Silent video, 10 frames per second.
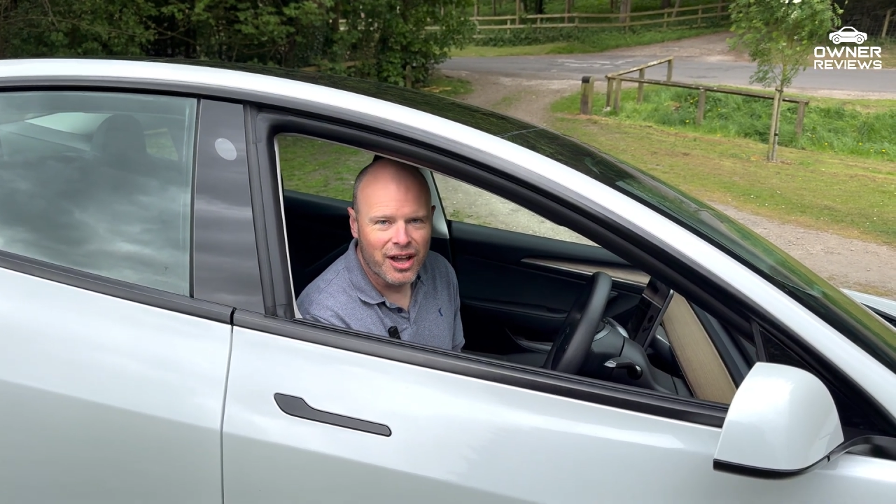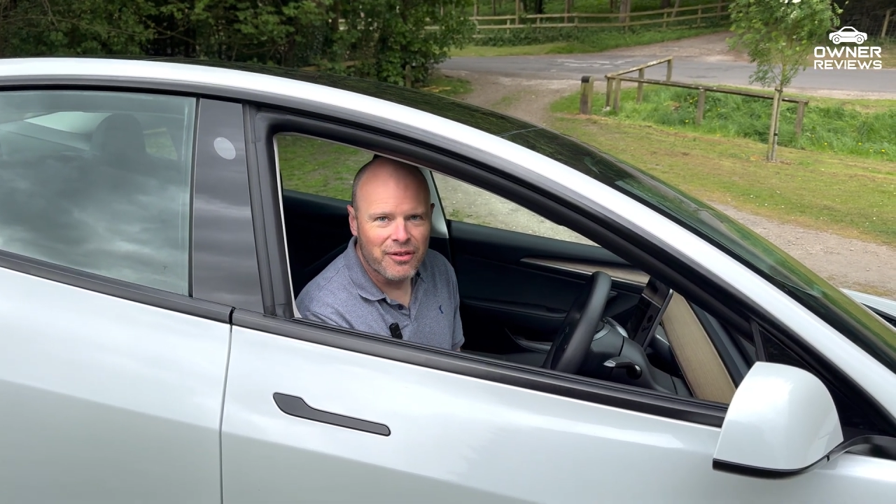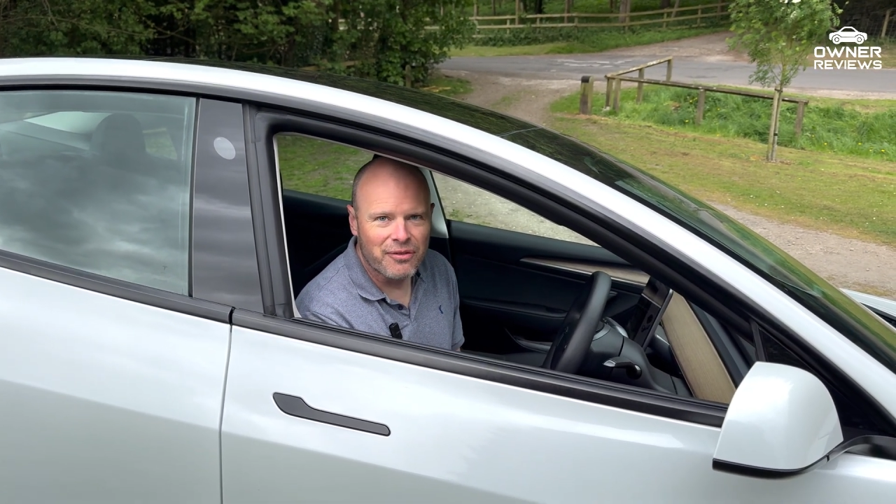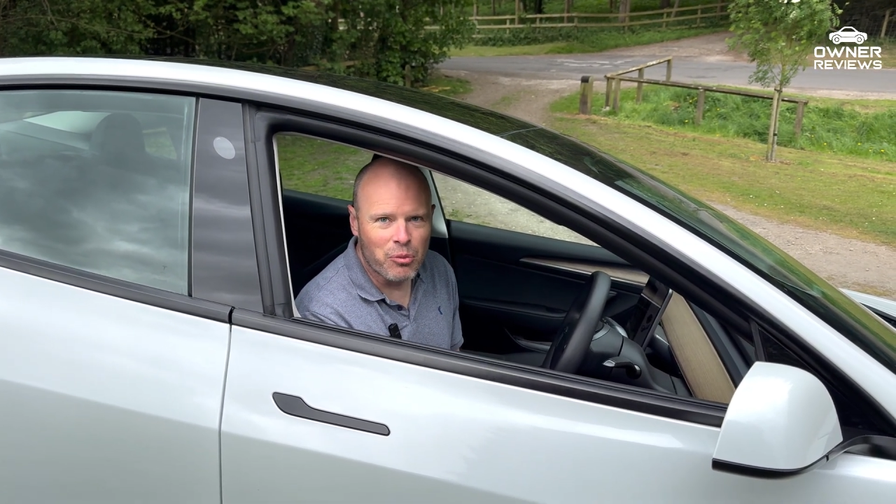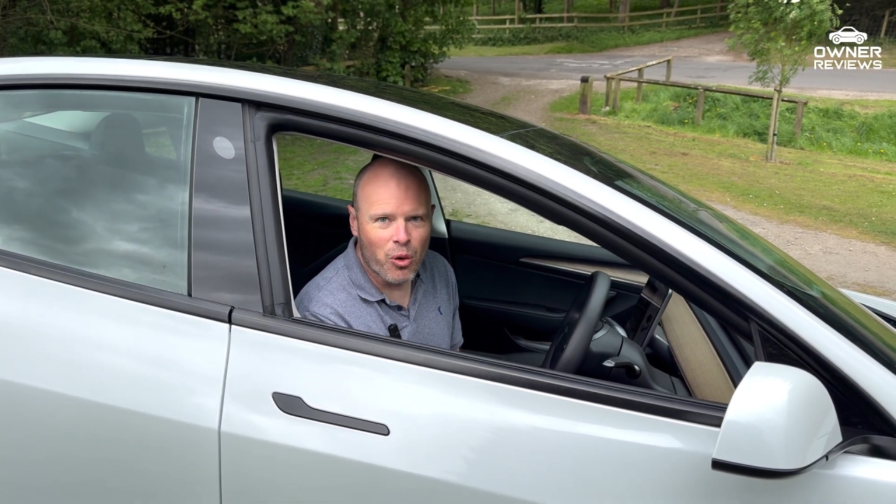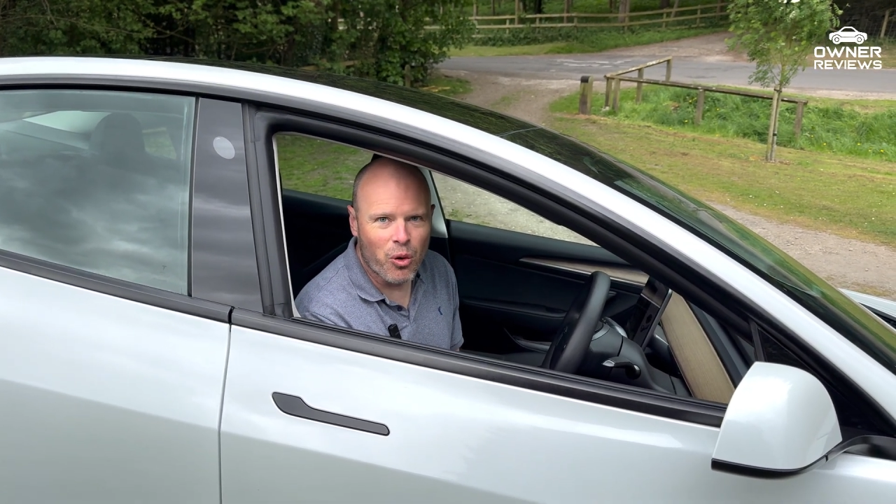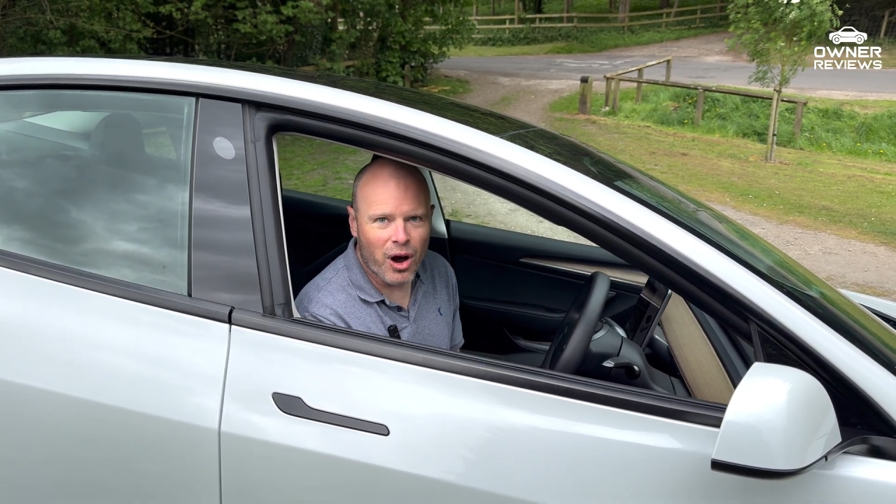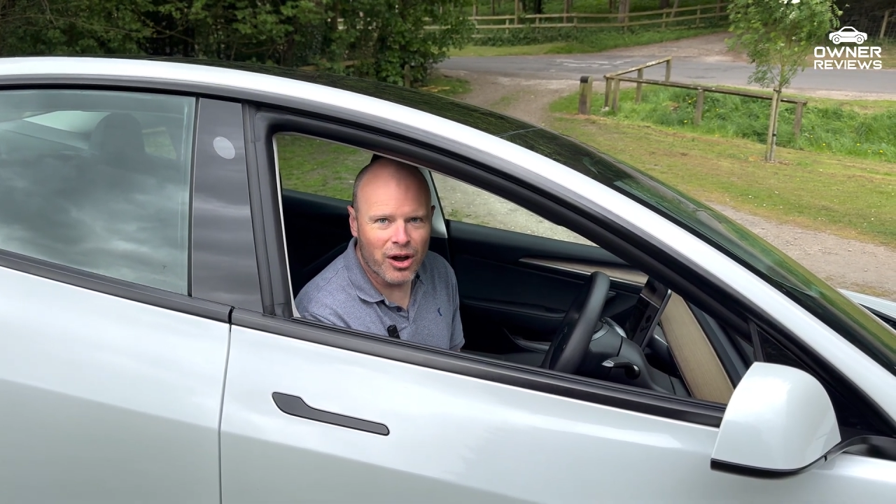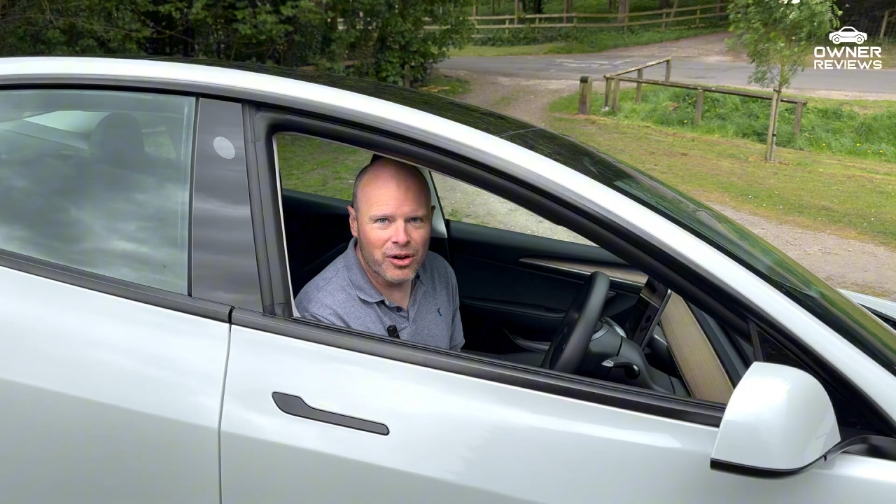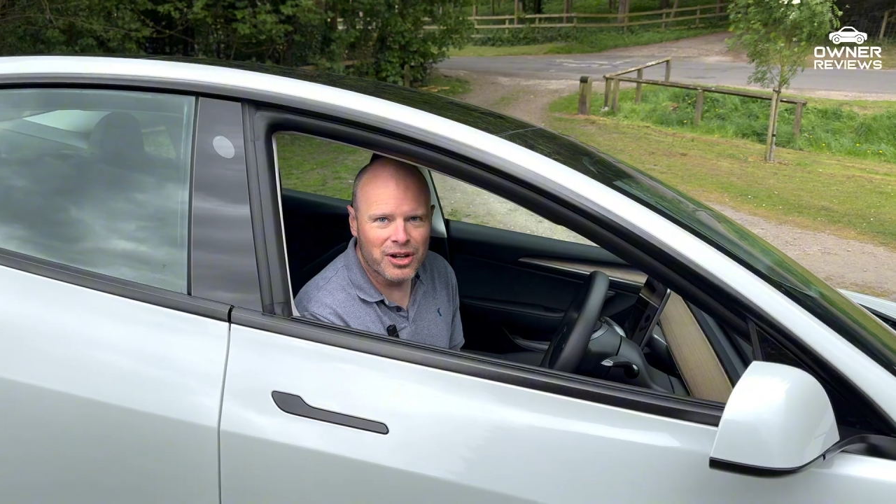for more
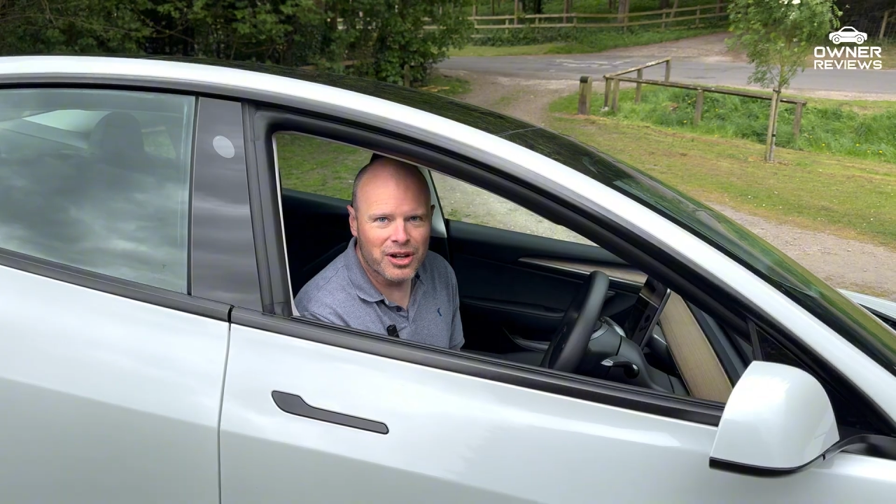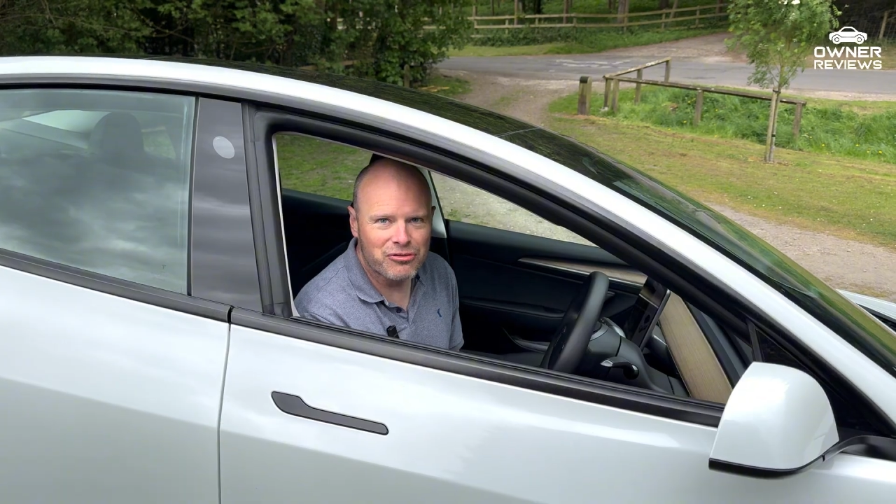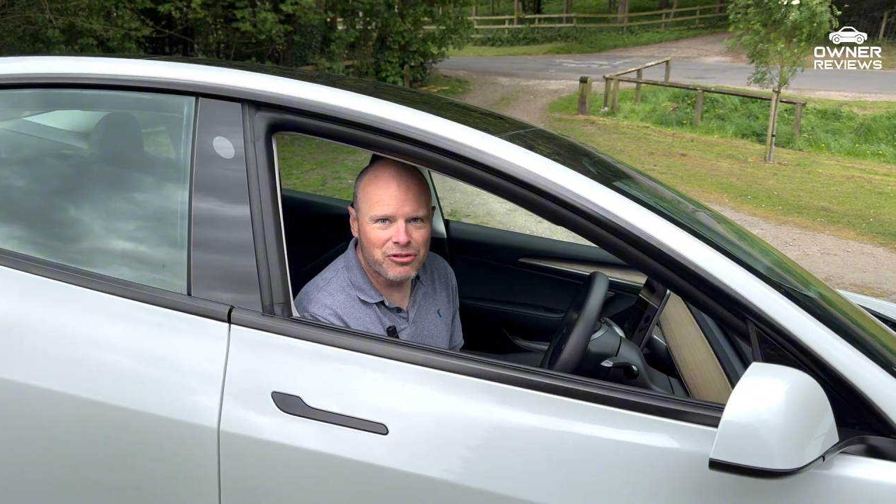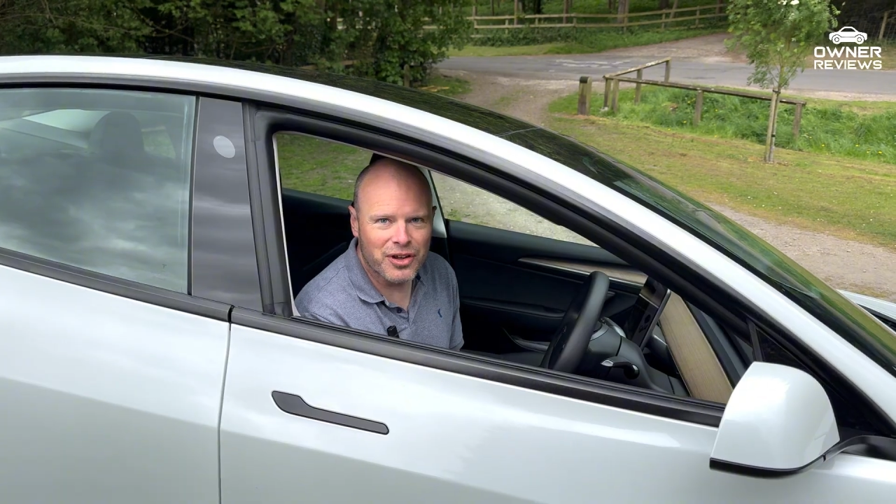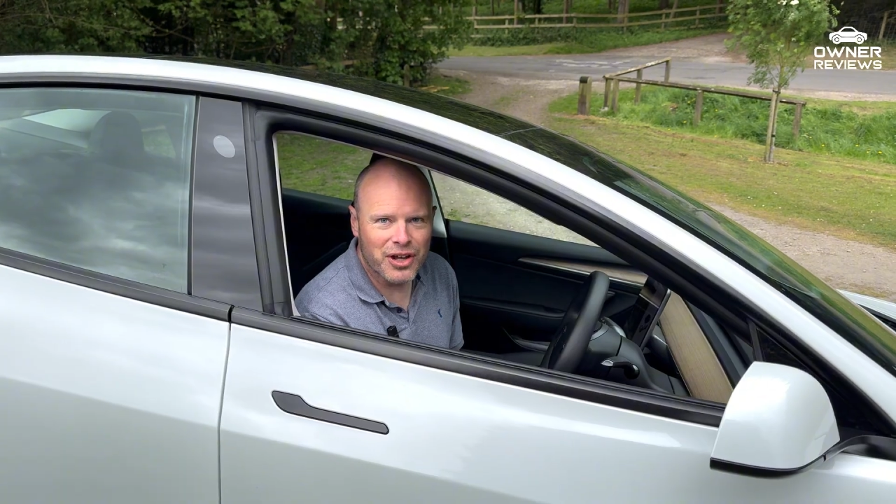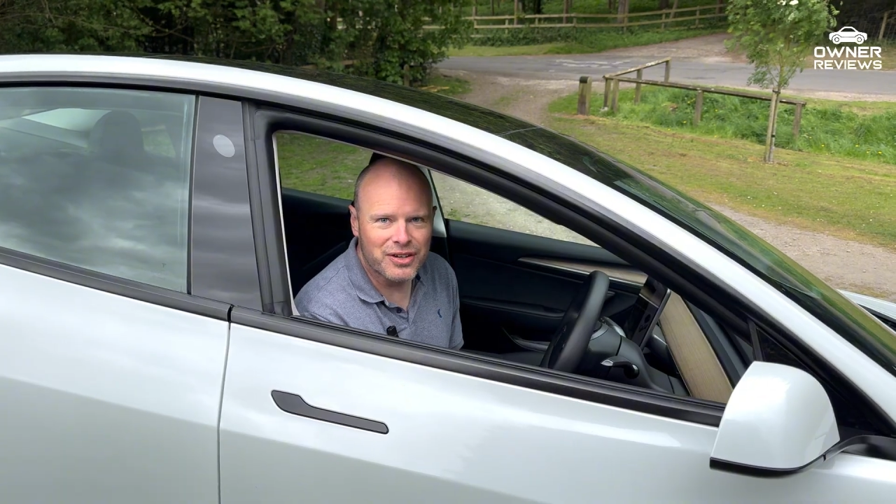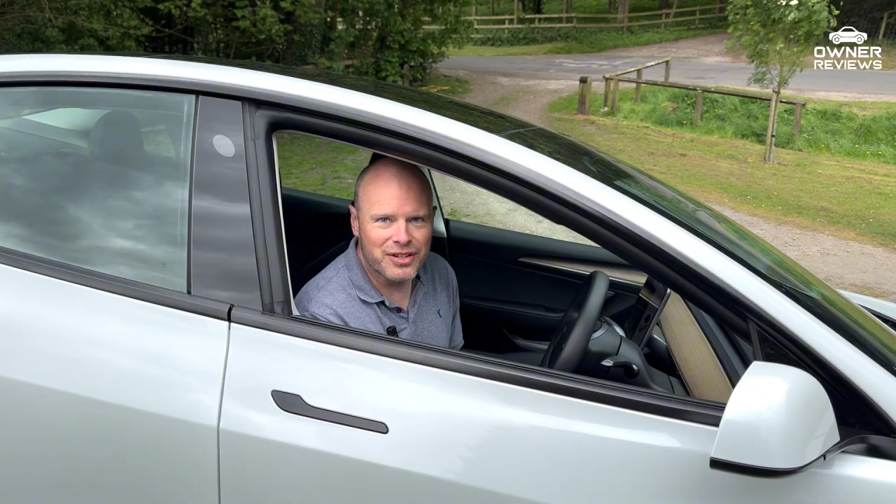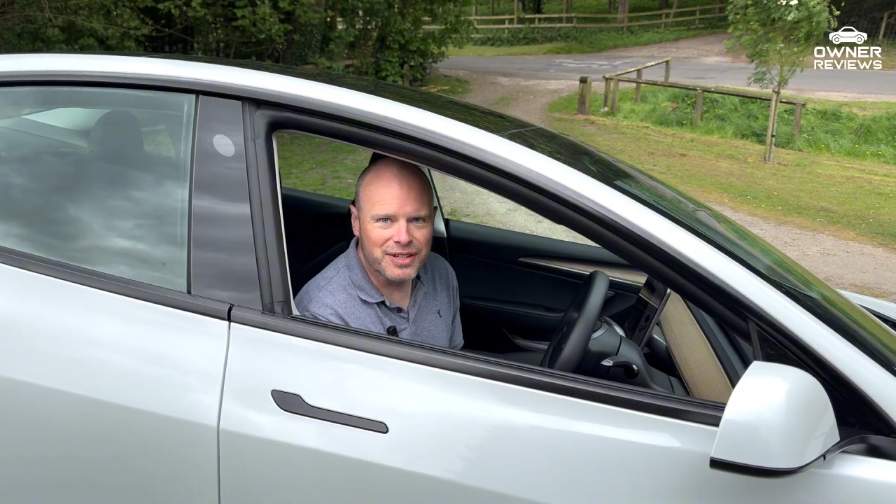owner reviews.